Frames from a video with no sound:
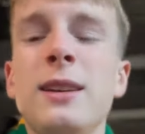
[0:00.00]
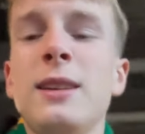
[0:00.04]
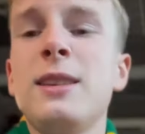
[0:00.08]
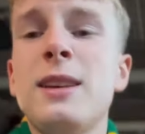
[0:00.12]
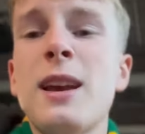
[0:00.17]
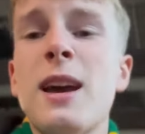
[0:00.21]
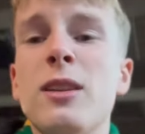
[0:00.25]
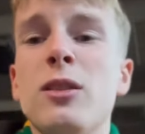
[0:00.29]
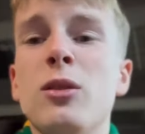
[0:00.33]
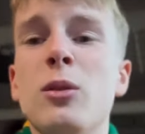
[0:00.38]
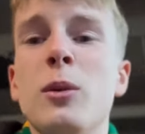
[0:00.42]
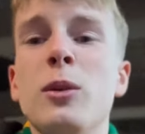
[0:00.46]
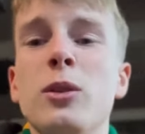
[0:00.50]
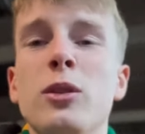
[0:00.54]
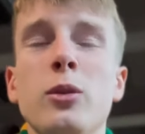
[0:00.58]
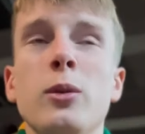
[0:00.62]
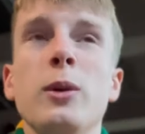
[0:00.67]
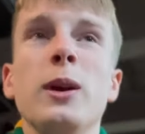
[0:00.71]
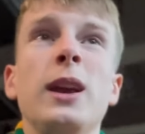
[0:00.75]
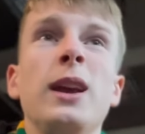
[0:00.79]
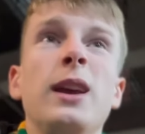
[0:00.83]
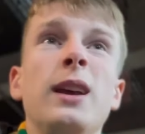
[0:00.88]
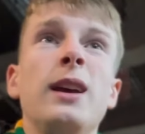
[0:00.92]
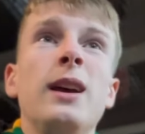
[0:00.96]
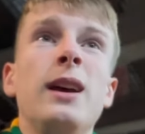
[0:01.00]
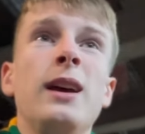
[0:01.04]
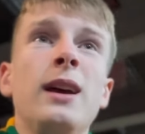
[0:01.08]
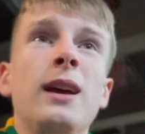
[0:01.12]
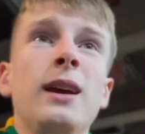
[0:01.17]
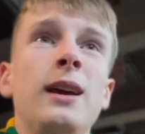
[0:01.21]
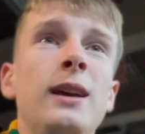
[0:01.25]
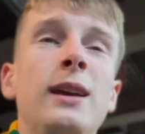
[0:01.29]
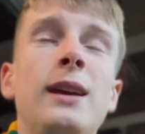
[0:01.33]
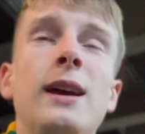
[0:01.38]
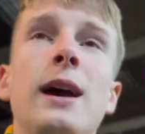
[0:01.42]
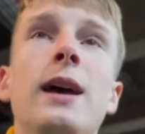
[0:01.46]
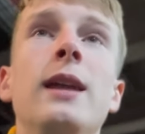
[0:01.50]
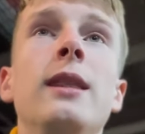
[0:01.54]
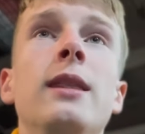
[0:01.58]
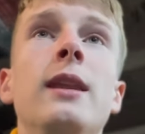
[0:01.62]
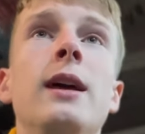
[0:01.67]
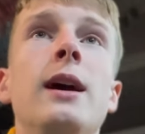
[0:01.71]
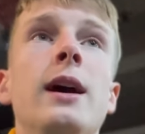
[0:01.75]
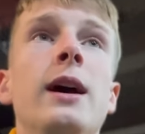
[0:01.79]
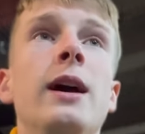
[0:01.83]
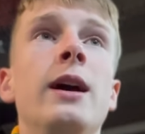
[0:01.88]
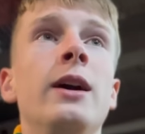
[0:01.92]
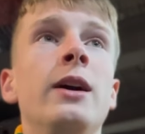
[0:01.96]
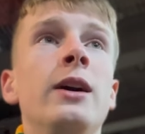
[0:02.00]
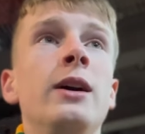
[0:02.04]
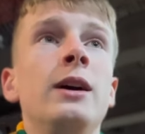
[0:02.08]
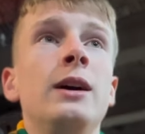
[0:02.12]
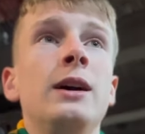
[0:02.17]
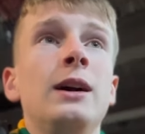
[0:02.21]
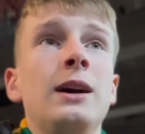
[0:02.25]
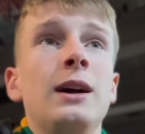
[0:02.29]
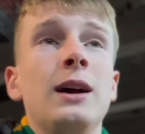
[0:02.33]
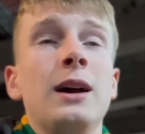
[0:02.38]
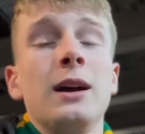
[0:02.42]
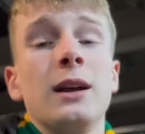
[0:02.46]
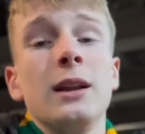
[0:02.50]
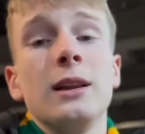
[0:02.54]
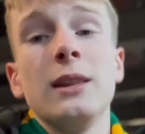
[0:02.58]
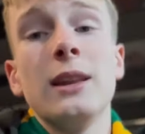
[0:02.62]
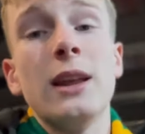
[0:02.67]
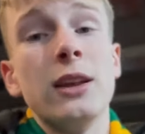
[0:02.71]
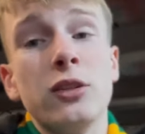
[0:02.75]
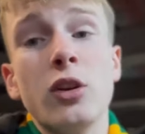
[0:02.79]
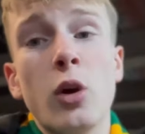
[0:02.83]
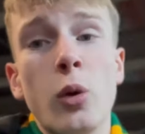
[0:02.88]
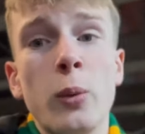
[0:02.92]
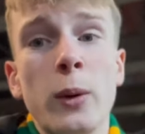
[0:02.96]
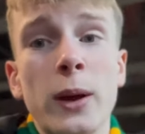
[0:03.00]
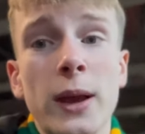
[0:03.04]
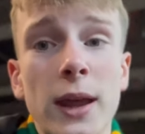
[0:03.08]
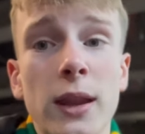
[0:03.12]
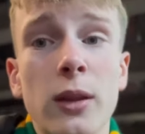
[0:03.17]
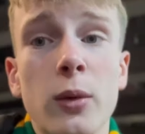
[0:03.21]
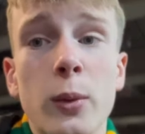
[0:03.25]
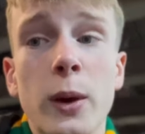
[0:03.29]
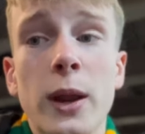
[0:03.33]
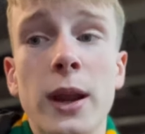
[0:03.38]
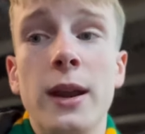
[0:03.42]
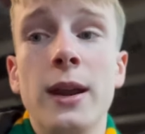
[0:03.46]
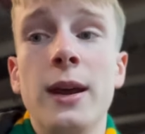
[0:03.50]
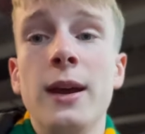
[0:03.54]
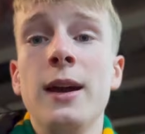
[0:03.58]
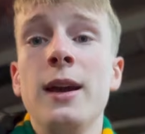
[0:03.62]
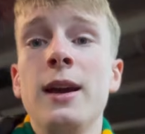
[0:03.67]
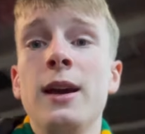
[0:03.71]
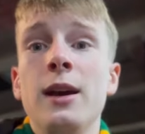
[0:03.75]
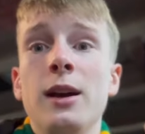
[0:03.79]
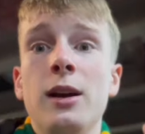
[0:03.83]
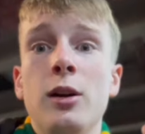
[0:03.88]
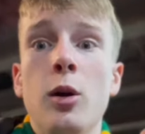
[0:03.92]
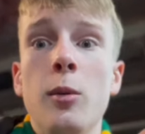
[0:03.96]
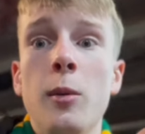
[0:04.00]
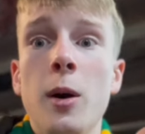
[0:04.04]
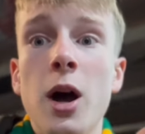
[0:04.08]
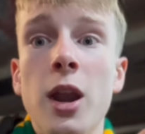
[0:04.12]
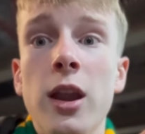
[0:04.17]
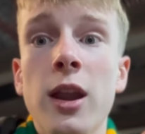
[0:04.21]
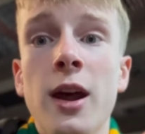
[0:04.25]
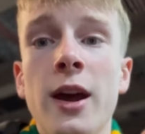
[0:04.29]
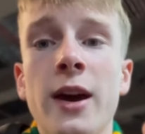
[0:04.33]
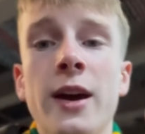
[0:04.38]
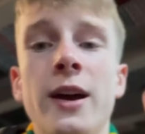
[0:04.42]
get something to eat, get in there. Let's hope we get the win. Come on.